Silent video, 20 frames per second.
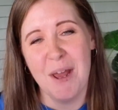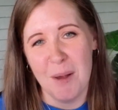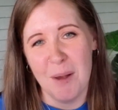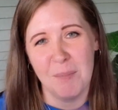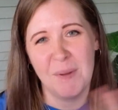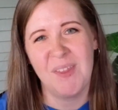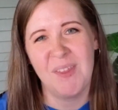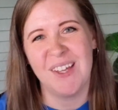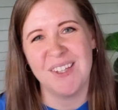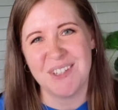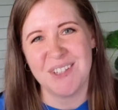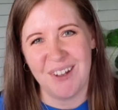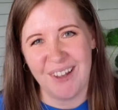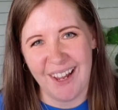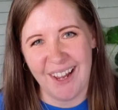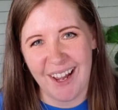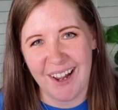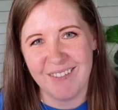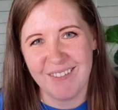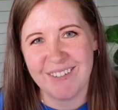But that's all I
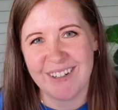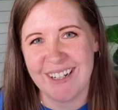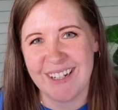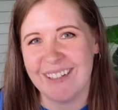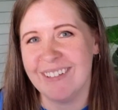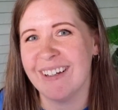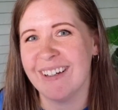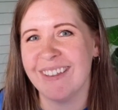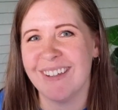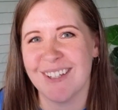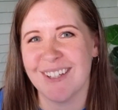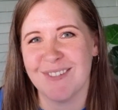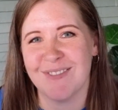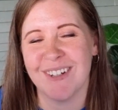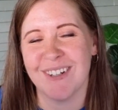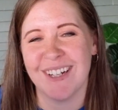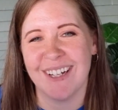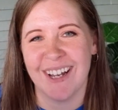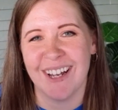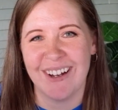have for you in this
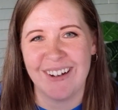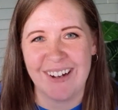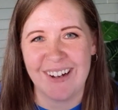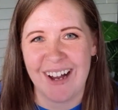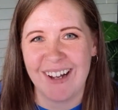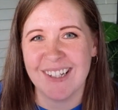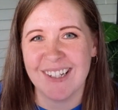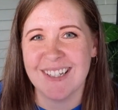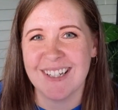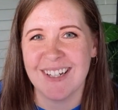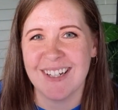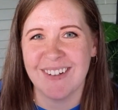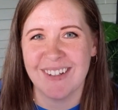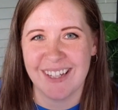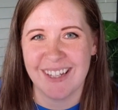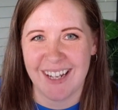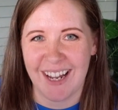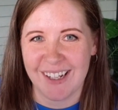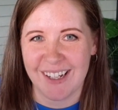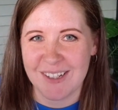video. I'll see you in
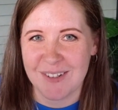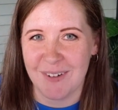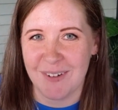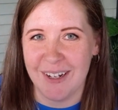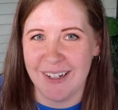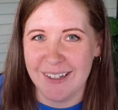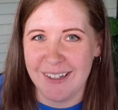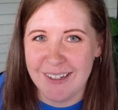the next one.